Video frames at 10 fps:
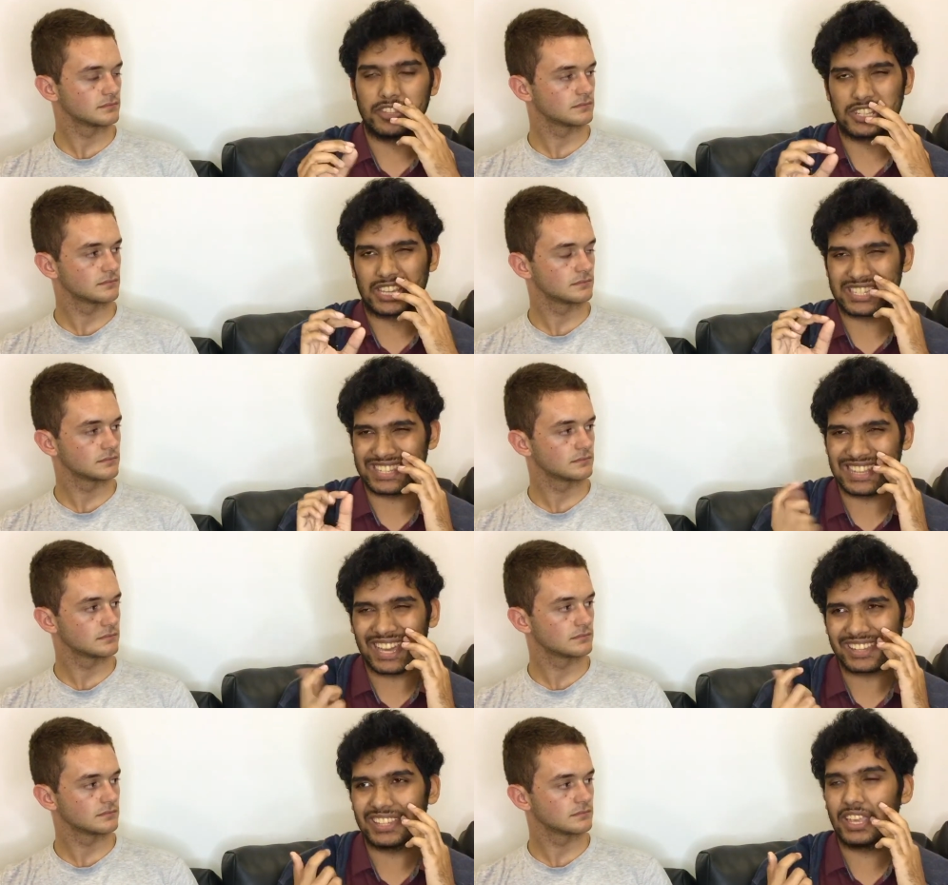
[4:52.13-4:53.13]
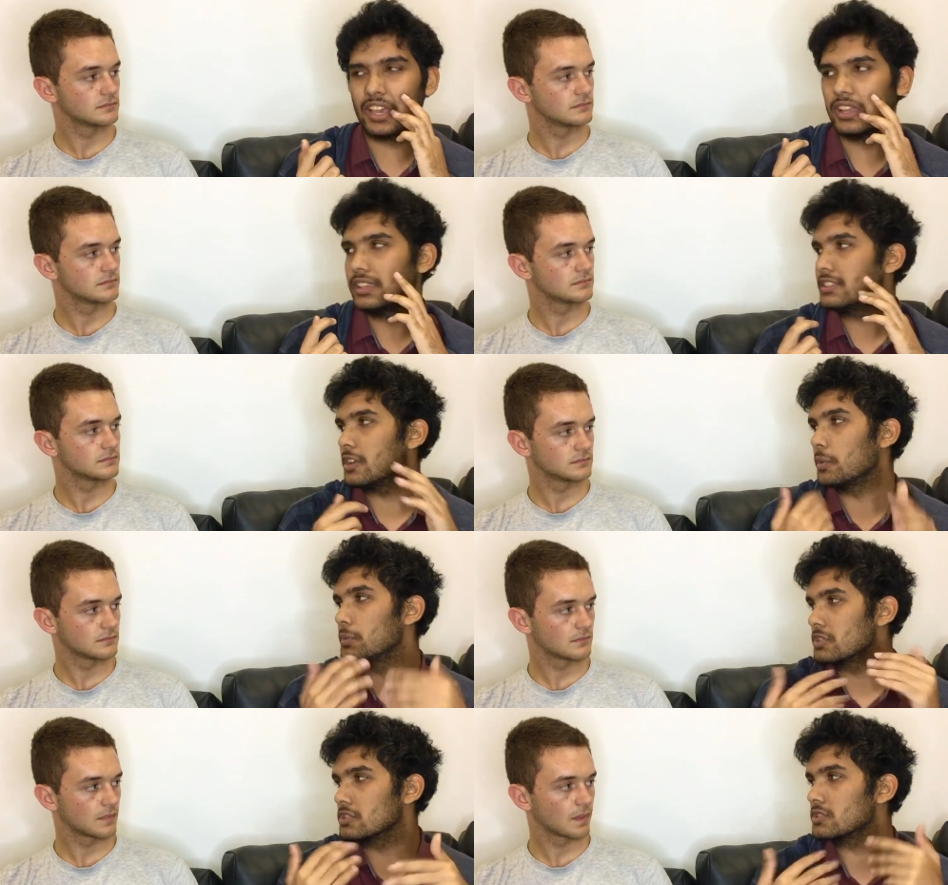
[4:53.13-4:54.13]
Speaker 1: finished like slightly early. So we
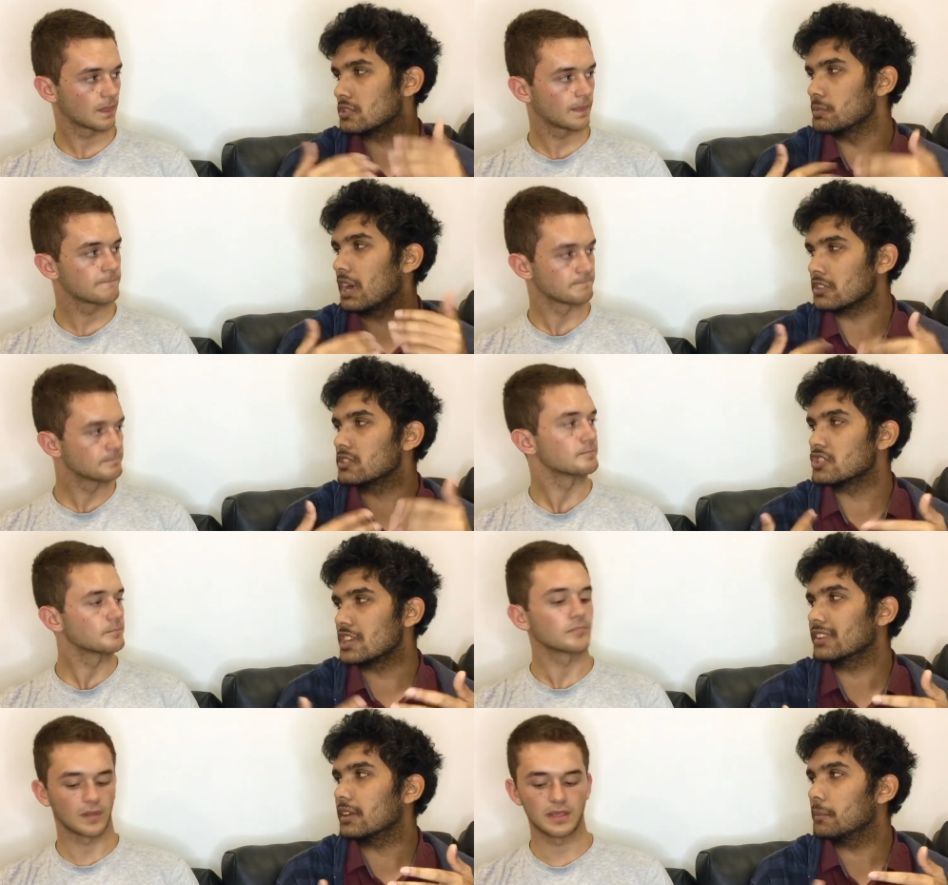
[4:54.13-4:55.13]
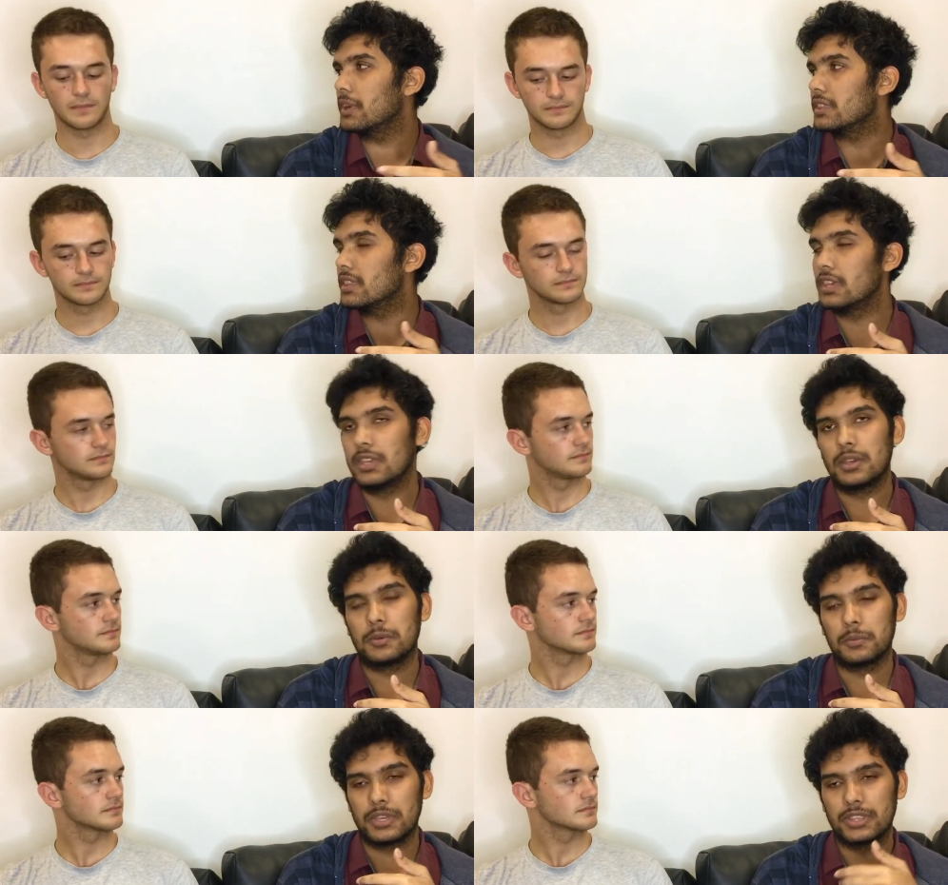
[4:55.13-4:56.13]
was I started chatting yeah. with
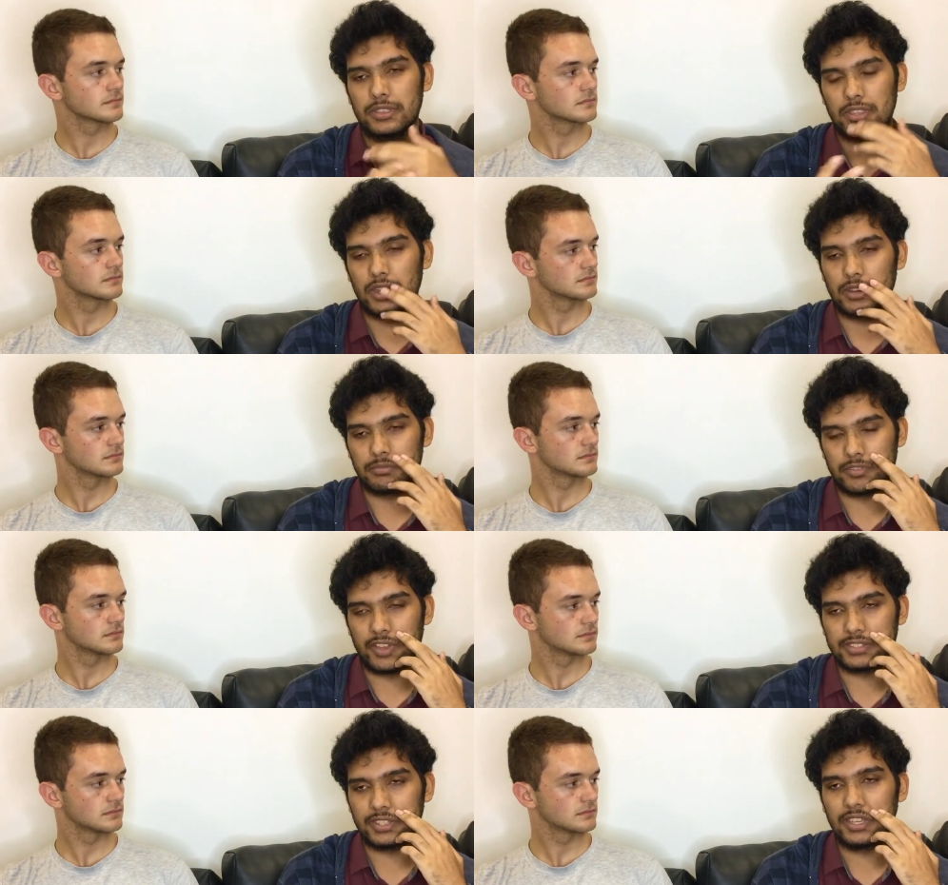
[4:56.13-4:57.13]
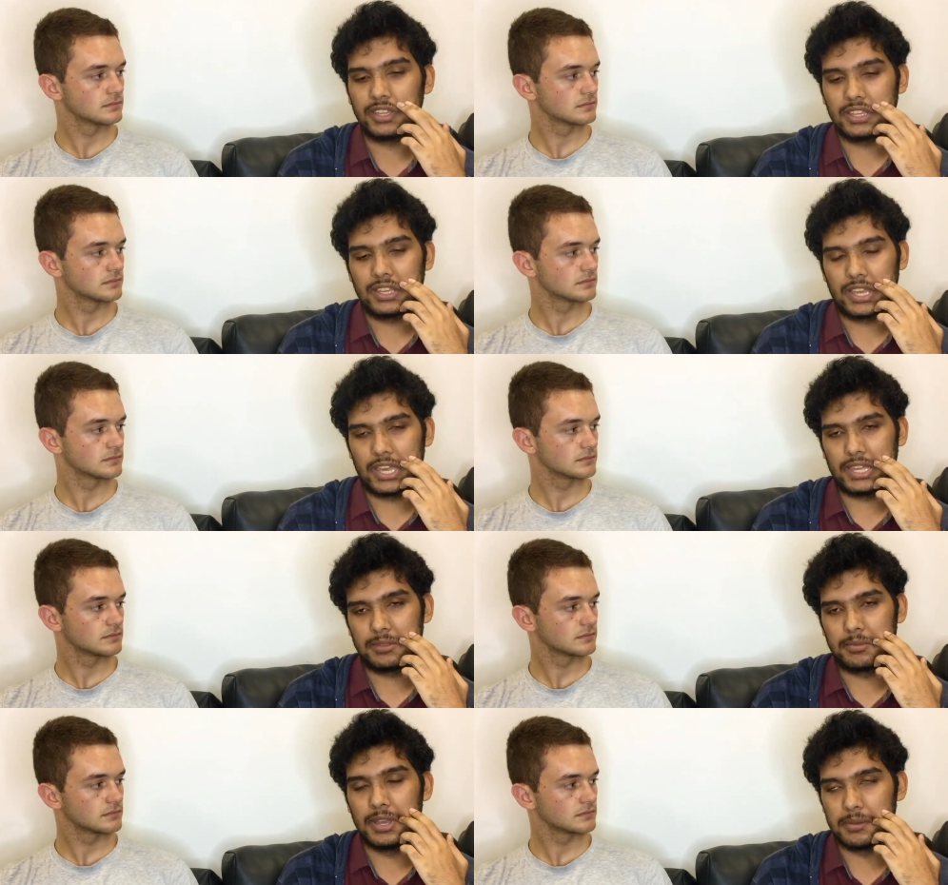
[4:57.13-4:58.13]
with the professor, um, and